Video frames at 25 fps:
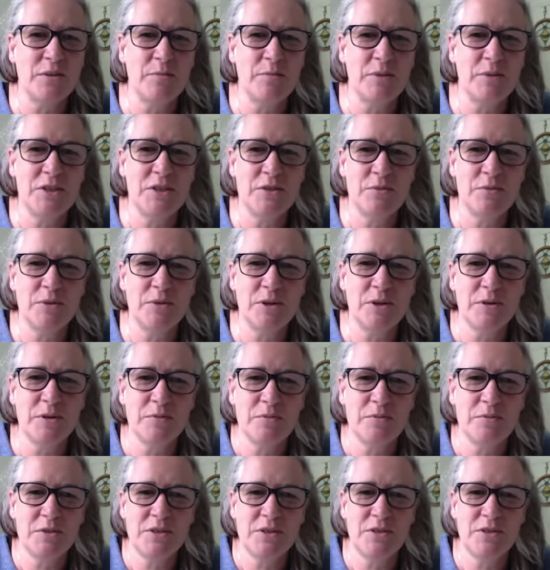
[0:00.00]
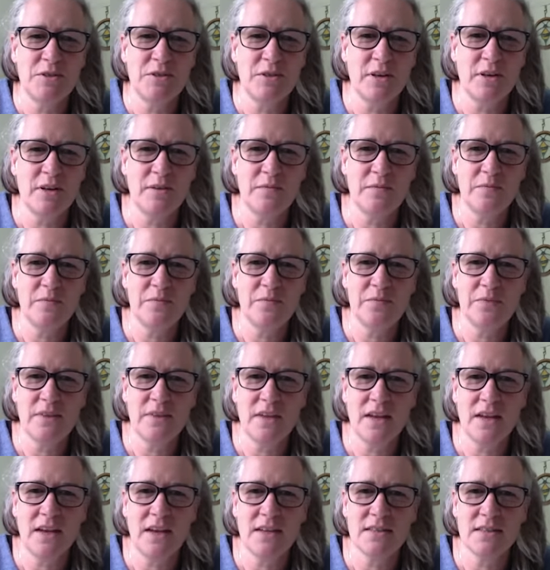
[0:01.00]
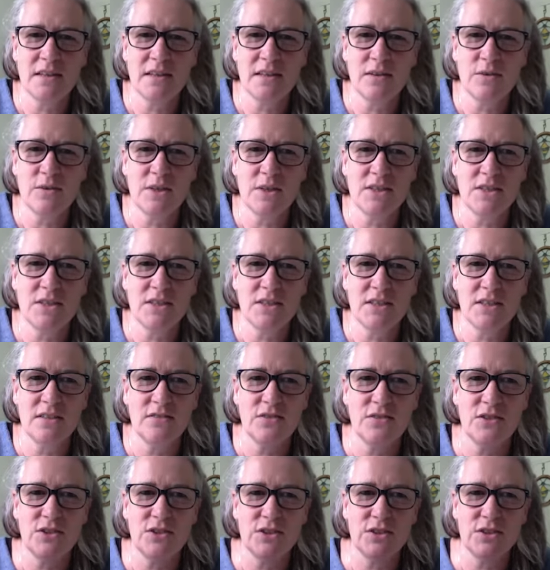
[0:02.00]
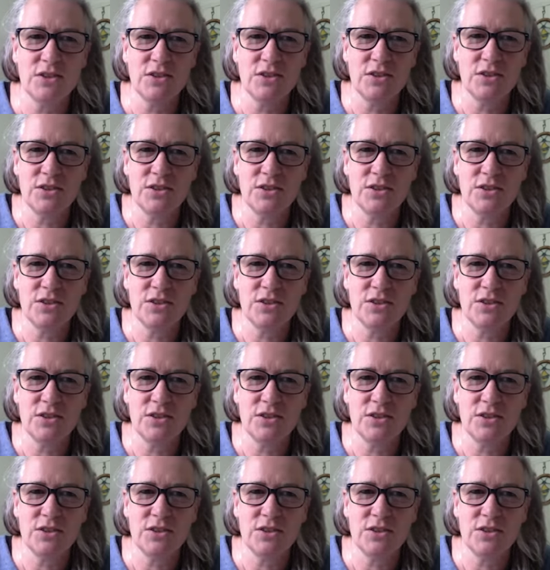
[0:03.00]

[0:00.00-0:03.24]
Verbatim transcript: but you're welcome to um, ask a question if you do.